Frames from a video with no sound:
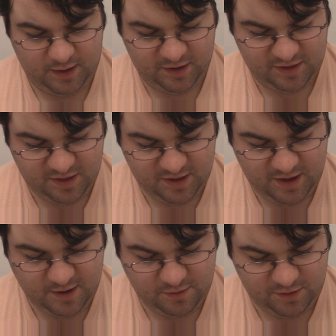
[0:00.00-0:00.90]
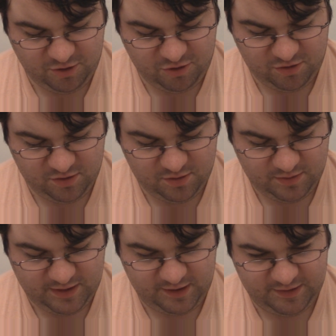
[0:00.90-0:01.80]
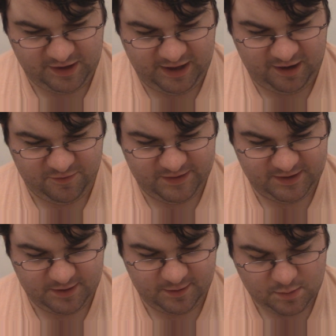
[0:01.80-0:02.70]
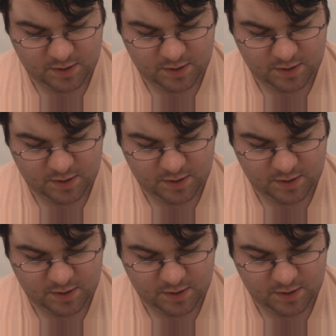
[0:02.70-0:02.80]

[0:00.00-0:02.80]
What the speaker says: Is this English? Like England?